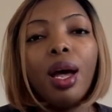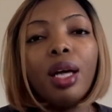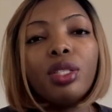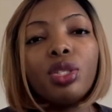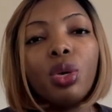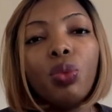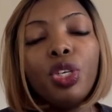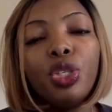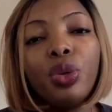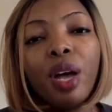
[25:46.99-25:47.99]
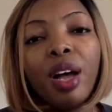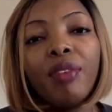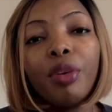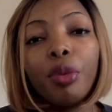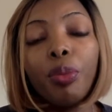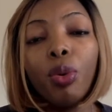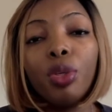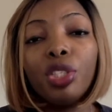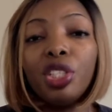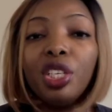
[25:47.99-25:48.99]
So we do have a report
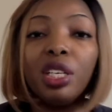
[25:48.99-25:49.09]
sheet.